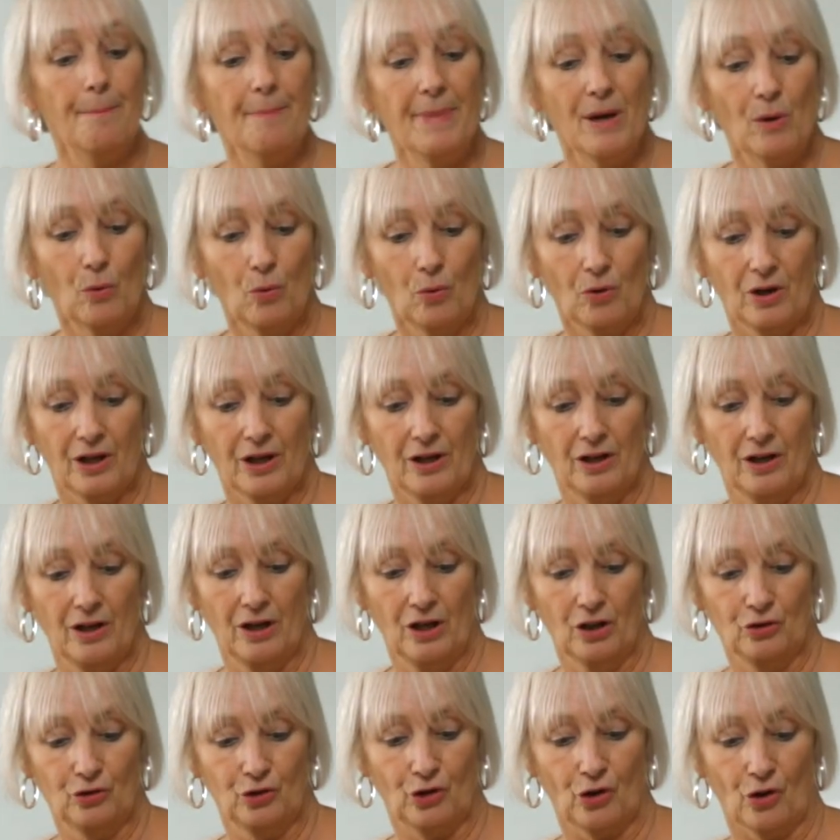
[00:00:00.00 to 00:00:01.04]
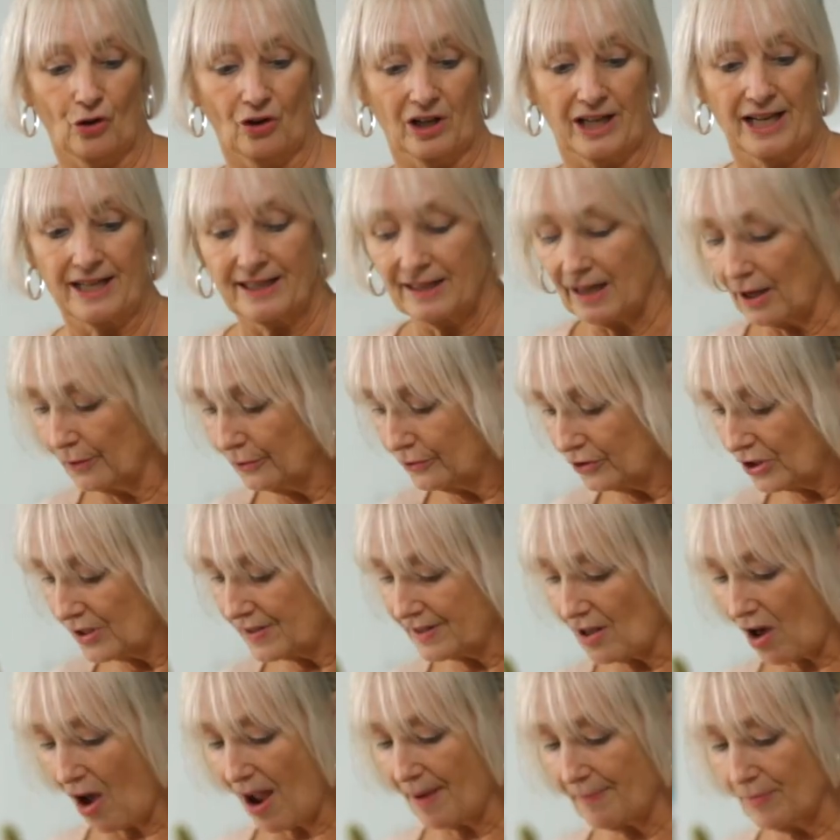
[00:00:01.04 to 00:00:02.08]
milk chocolate. Notice
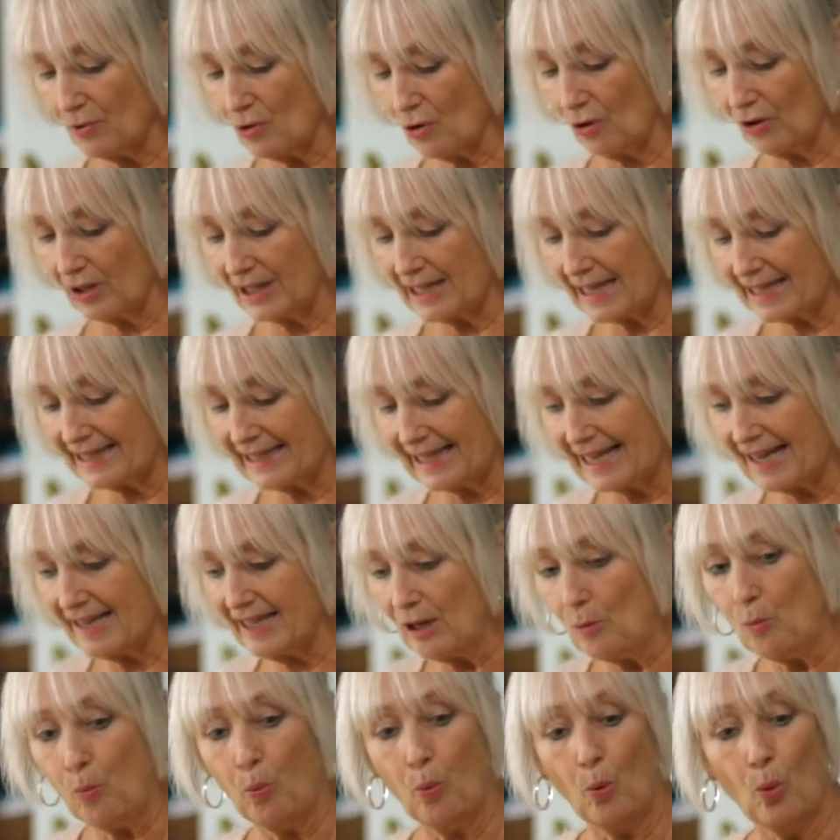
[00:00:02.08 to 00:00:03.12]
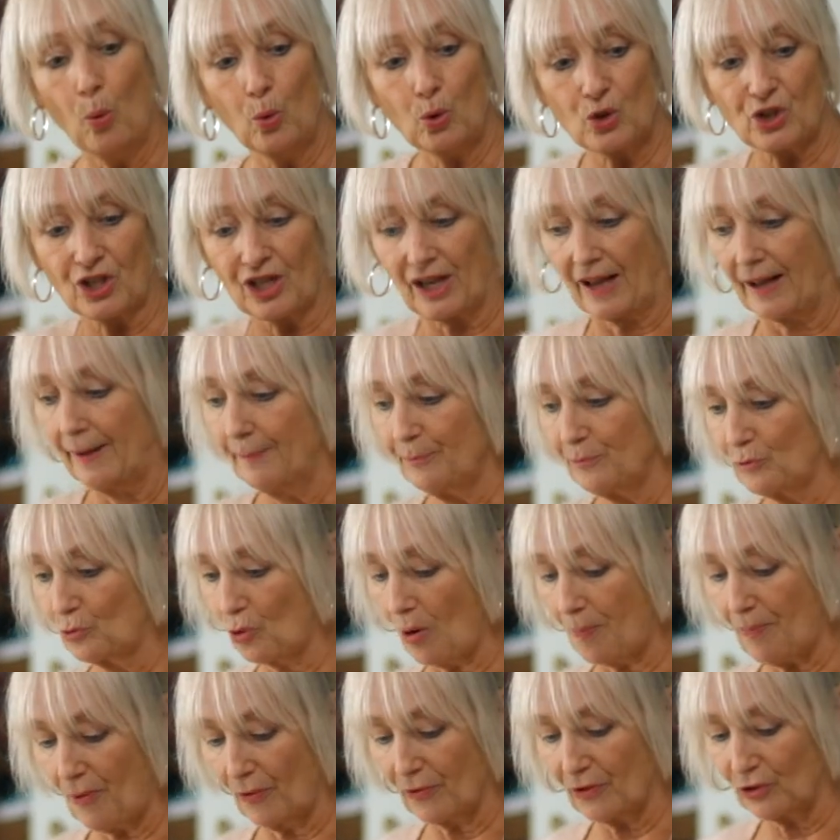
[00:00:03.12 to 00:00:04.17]
that I'm not letting any water
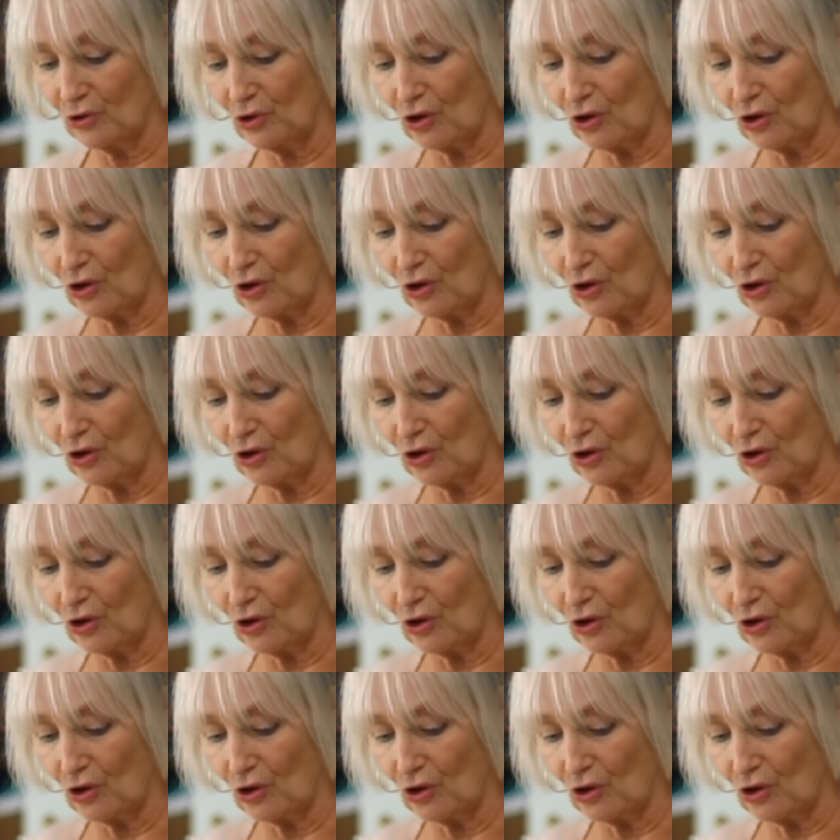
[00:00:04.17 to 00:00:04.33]
drop on the